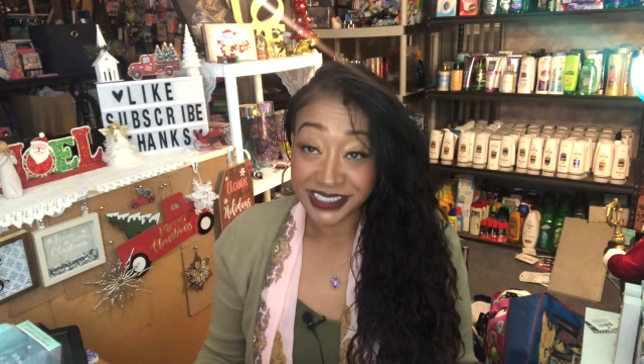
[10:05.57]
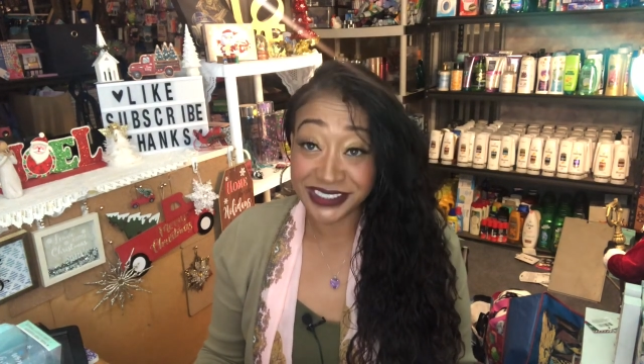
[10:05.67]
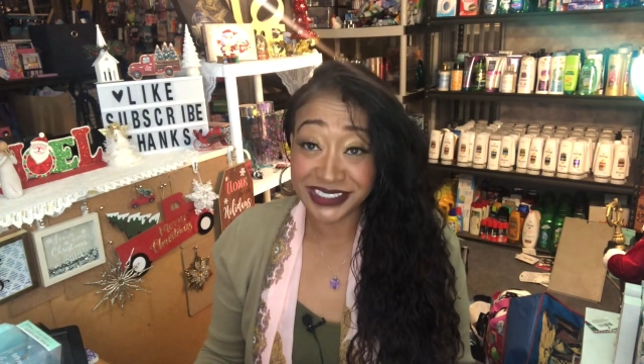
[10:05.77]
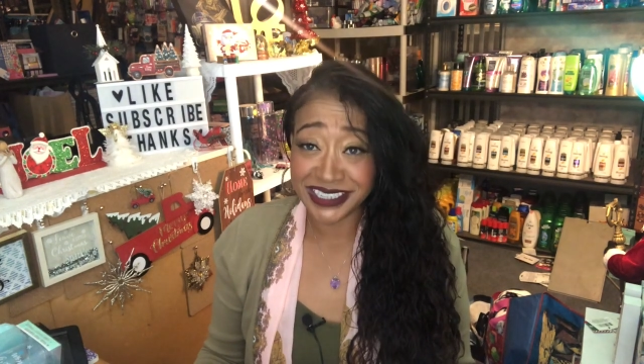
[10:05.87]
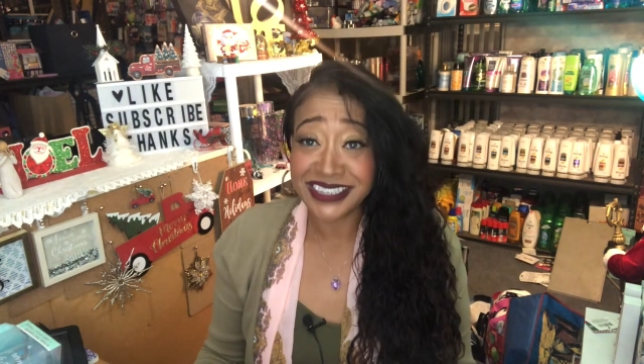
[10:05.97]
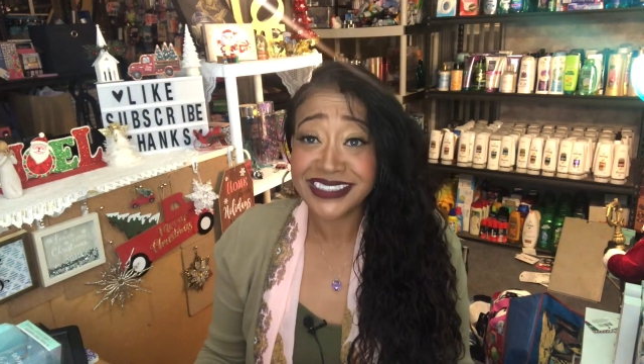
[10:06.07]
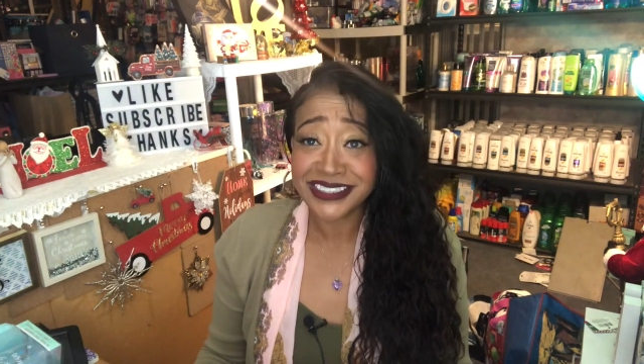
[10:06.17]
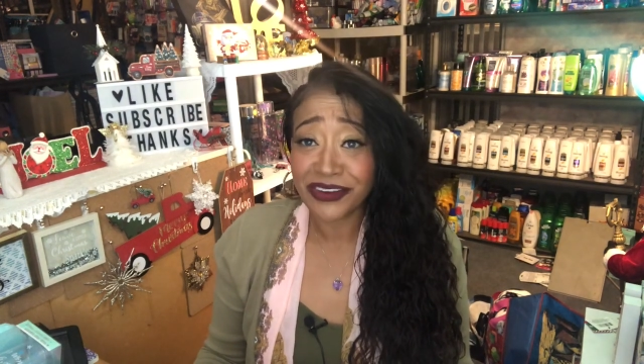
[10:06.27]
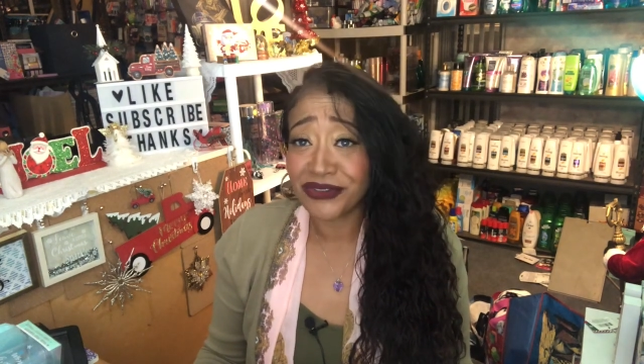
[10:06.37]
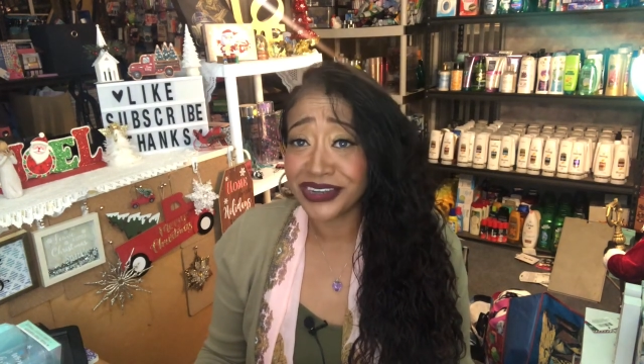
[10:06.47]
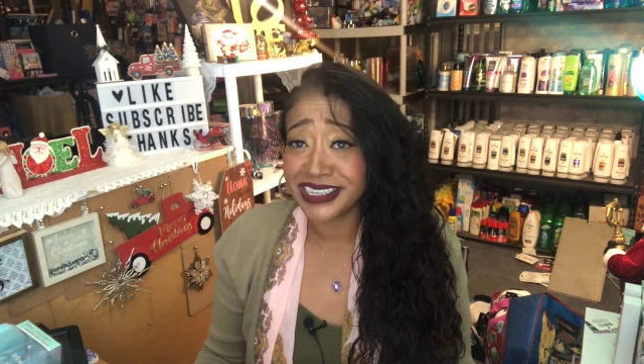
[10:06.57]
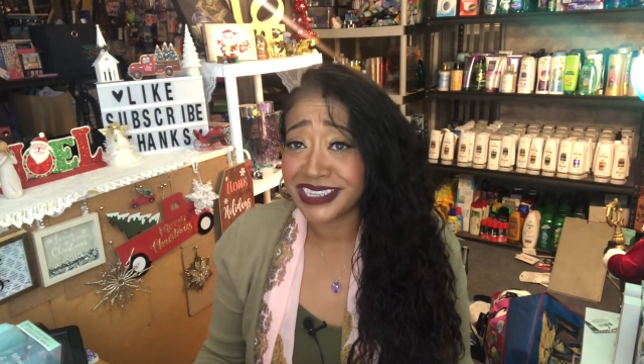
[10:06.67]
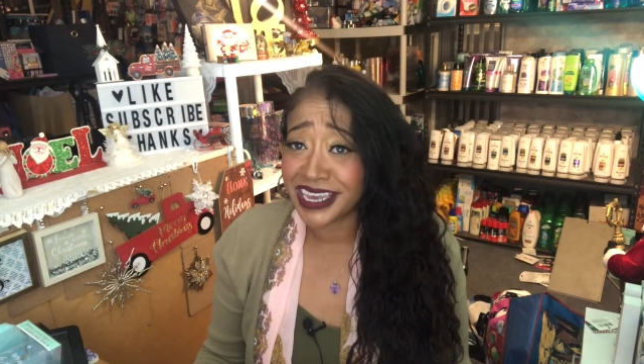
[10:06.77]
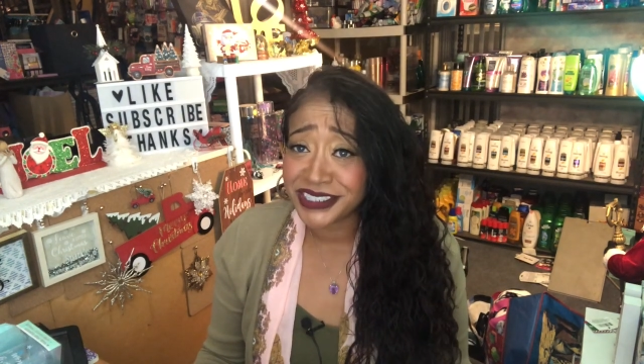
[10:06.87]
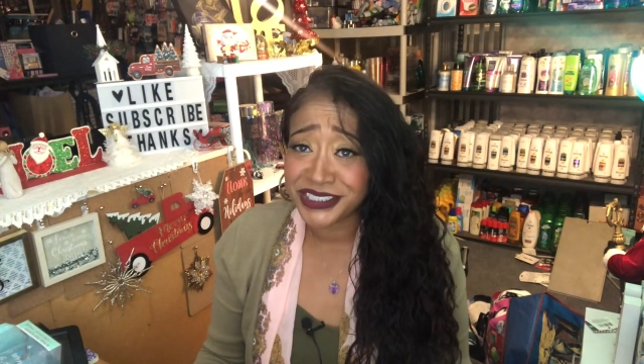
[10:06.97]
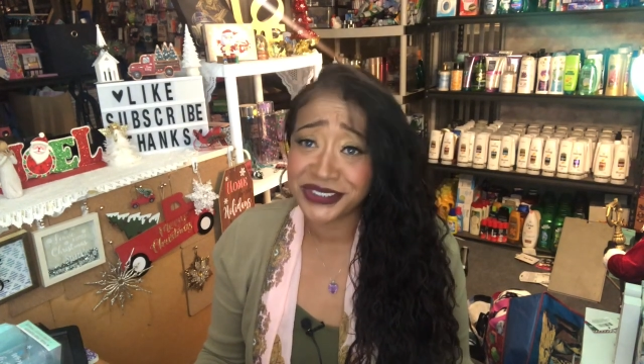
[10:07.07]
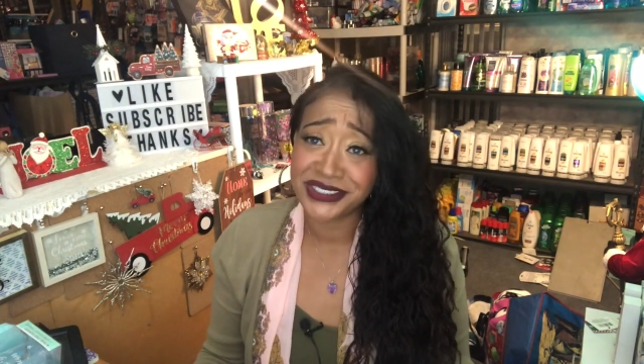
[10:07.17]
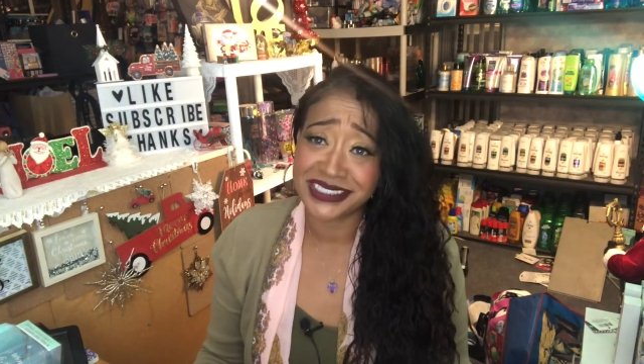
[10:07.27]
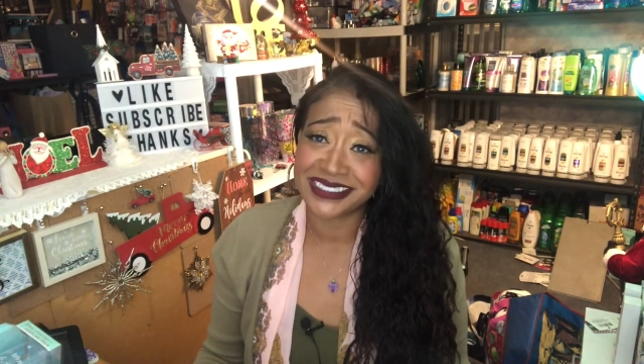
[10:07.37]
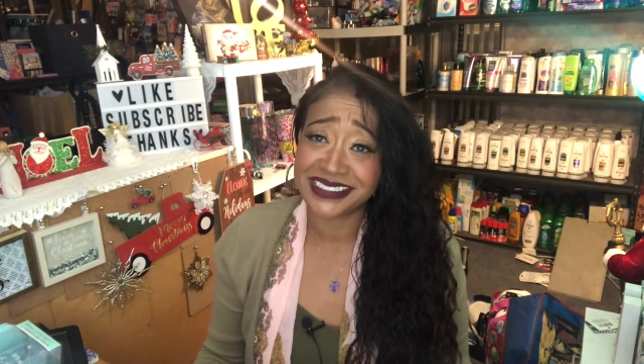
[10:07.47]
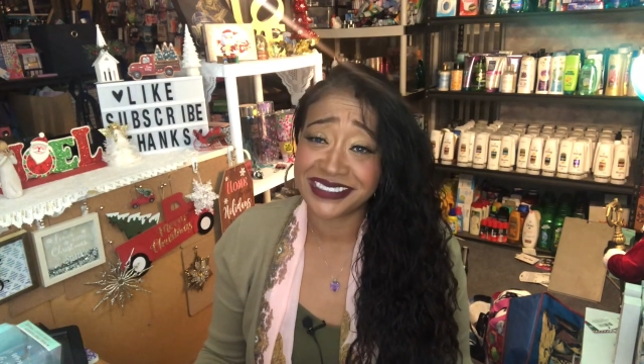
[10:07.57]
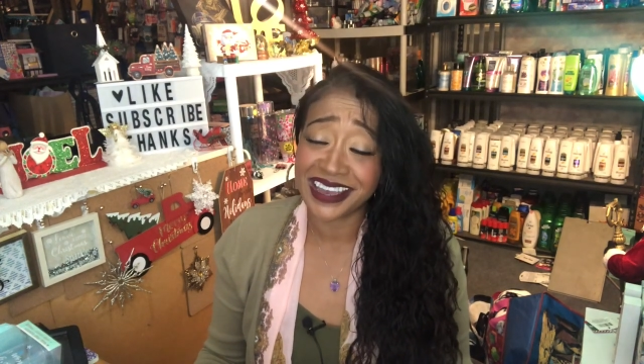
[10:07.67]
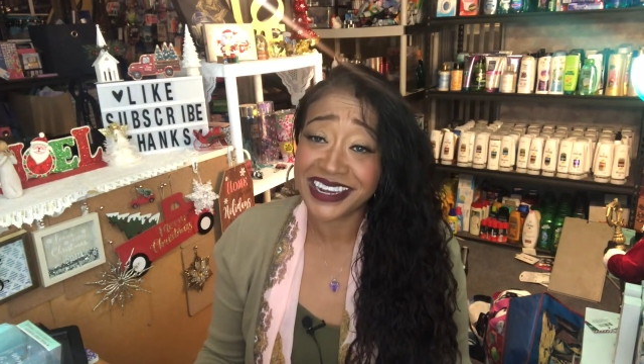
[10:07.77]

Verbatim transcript: So the kids don't really get juices.